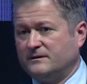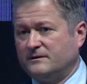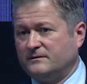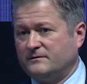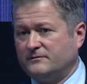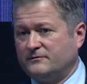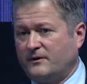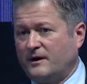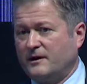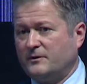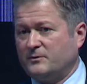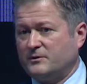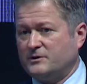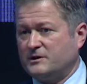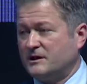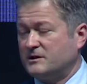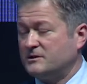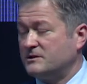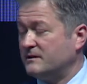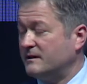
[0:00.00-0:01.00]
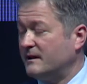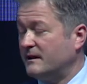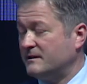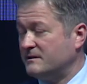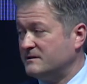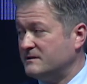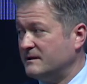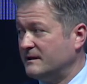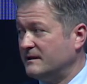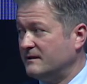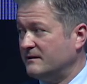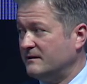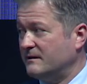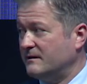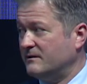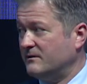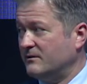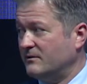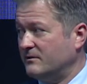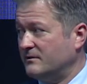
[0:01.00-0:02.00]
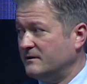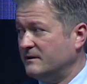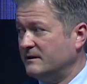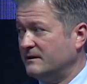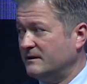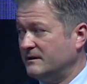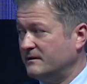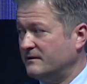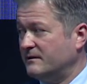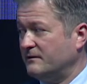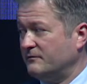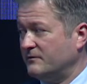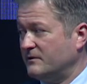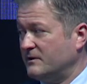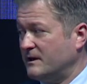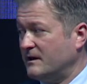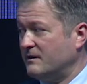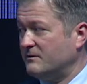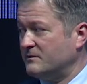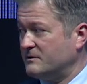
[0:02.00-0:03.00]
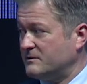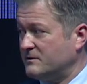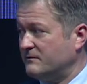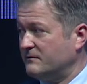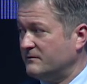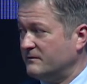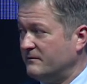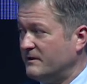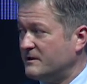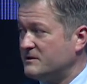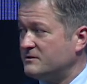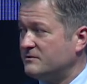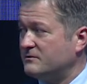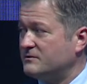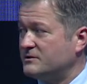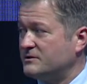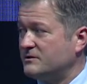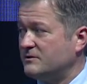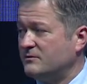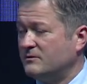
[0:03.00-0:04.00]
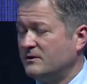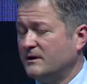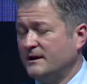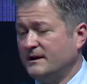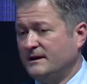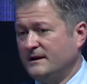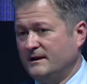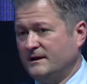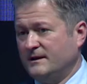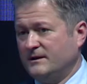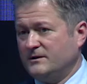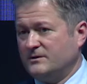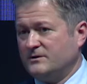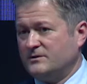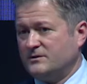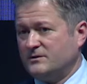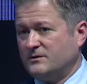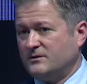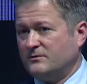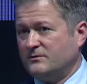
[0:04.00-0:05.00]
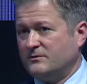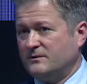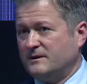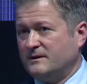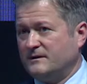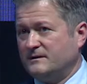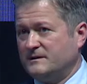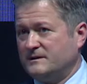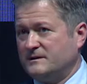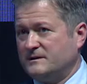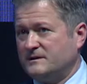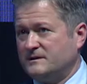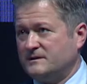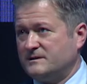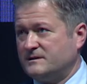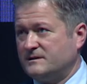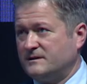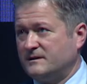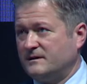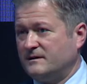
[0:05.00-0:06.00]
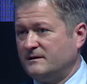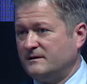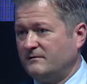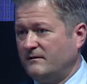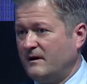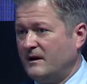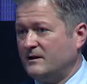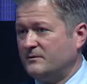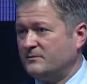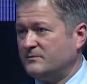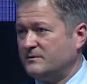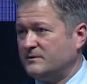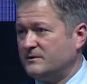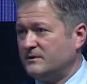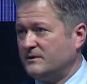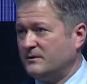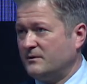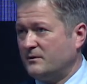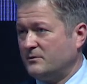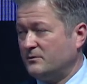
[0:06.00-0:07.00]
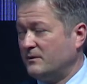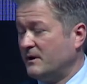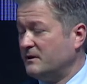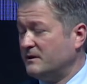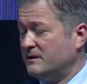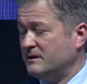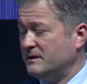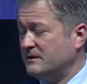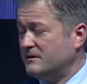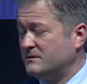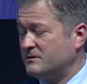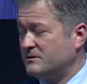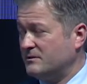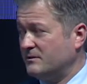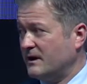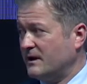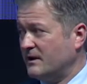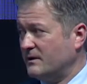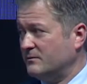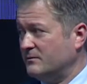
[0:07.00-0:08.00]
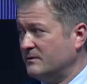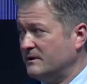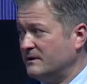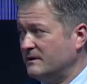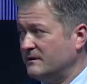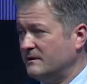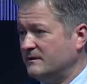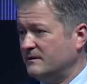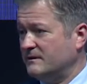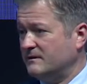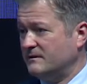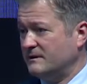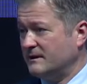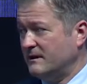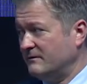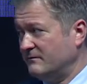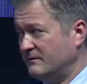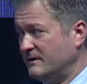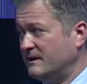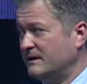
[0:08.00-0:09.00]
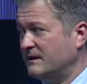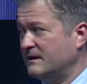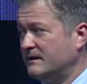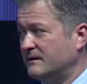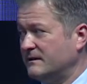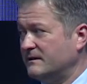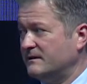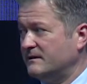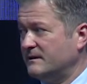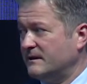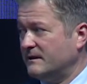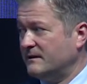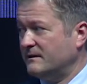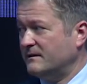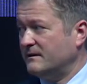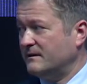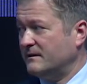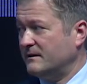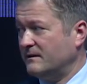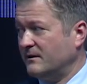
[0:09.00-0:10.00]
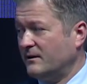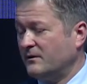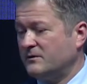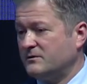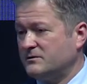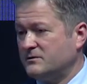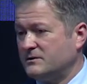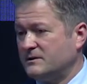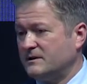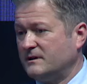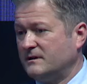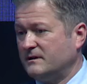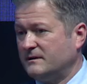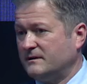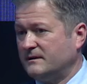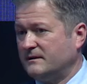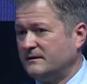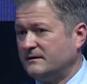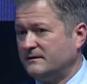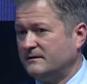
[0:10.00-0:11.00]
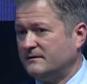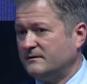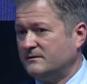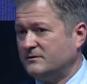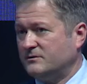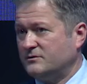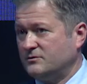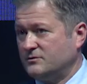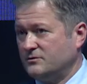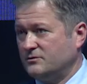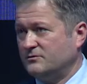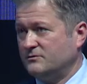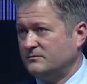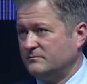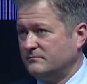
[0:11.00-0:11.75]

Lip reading: fire protection that is needed in all the different areas of the vessel. So this is developed throughout the years together with the DNV and others, and to